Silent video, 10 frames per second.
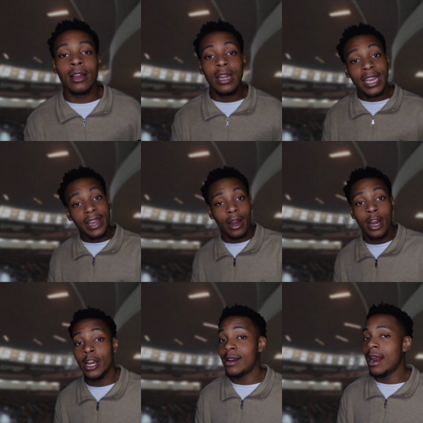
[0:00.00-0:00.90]
look
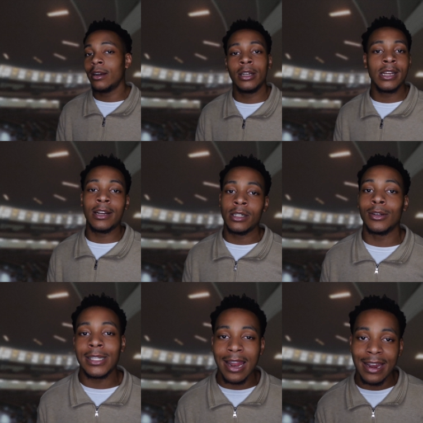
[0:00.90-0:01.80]
here, there, there's no
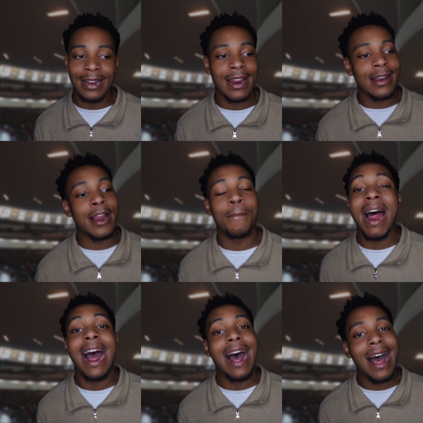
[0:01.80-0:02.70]
selling, their
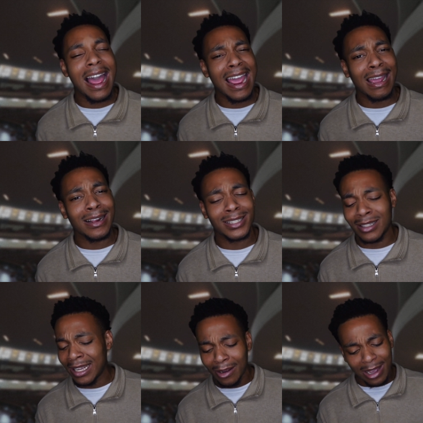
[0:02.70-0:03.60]
minds.
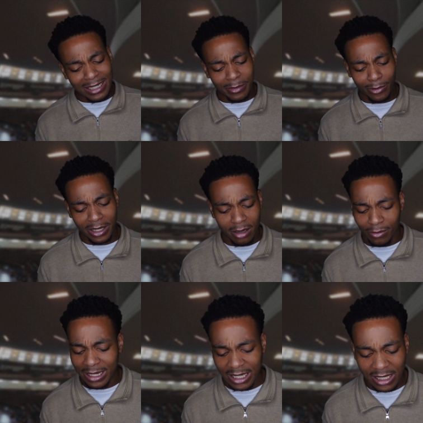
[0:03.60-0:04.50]
they're Anyways, let me read the
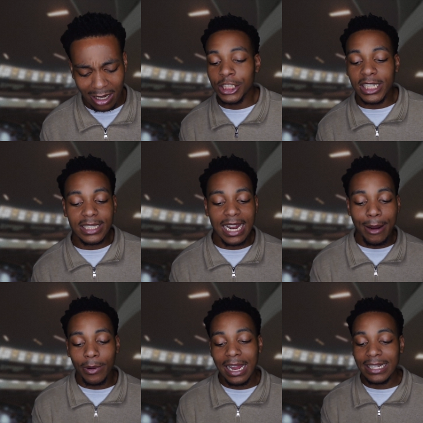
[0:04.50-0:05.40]
rest of the stuff. She said,
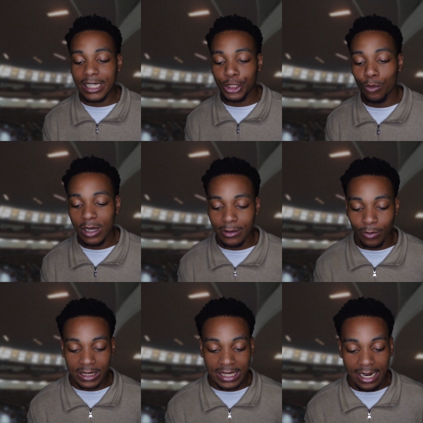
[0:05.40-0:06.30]
I realized that you
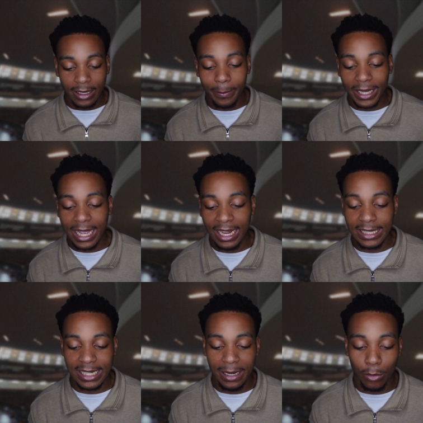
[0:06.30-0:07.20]
wasn't selling the
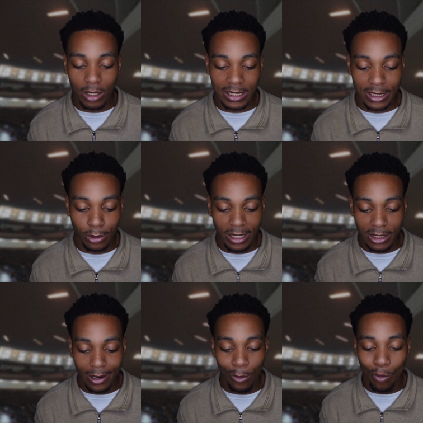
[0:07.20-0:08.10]
bikinis anymore since
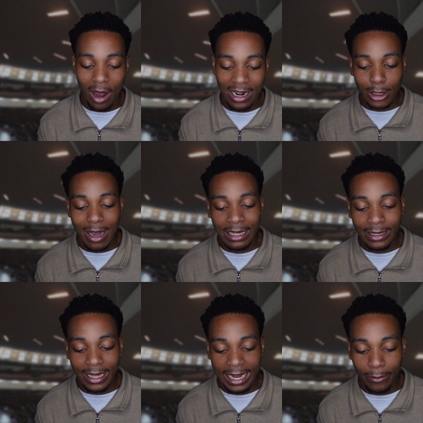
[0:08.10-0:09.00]
2021, so I
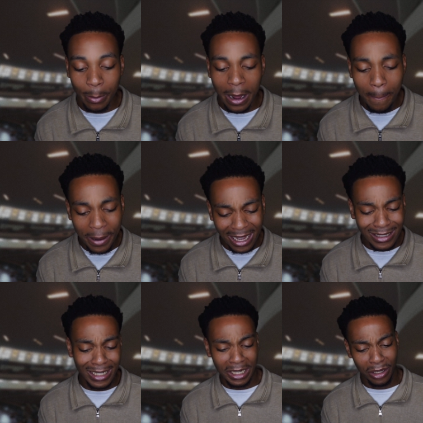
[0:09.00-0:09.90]
didn't think it would be a
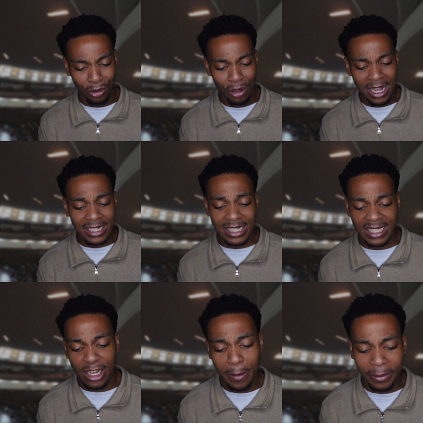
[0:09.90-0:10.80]
big deal since
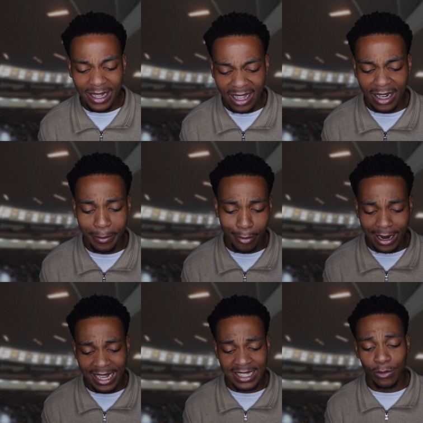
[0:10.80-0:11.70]
there are plenty other
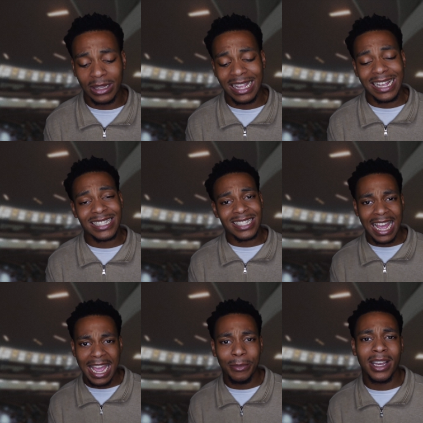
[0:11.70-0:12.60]
brands with that
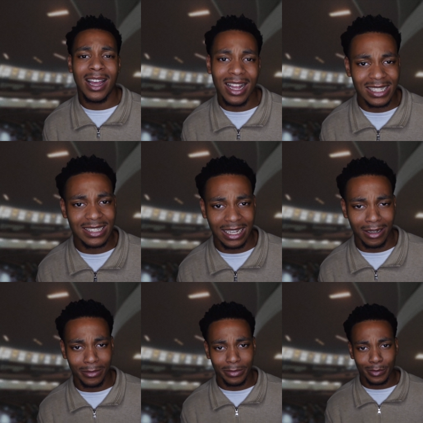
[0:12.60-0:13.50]
same concept.